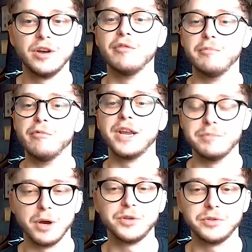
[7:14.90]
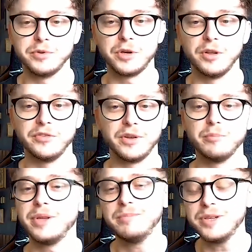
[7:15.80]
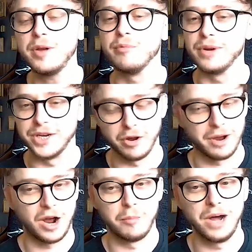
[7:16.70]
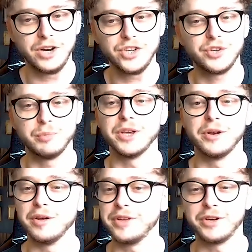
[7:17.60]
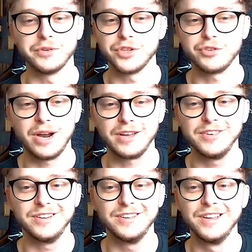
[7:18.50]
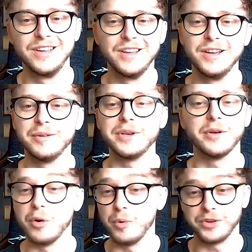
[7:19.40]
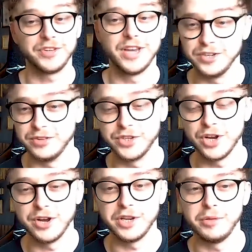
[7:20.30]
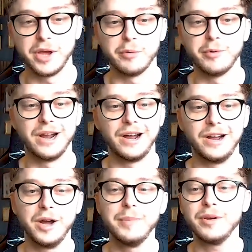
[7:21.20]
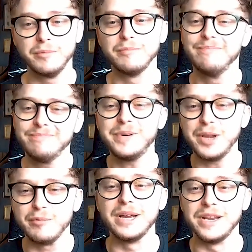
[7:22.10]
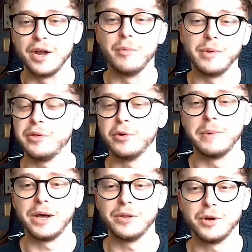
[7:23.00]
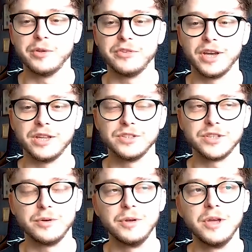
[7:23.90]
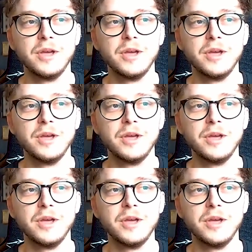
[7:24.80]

have read most of the content we don't really know how much we don't know if they got distracted we don't know what stage of the journey they were at and we don't we don't really know what they thought about the content so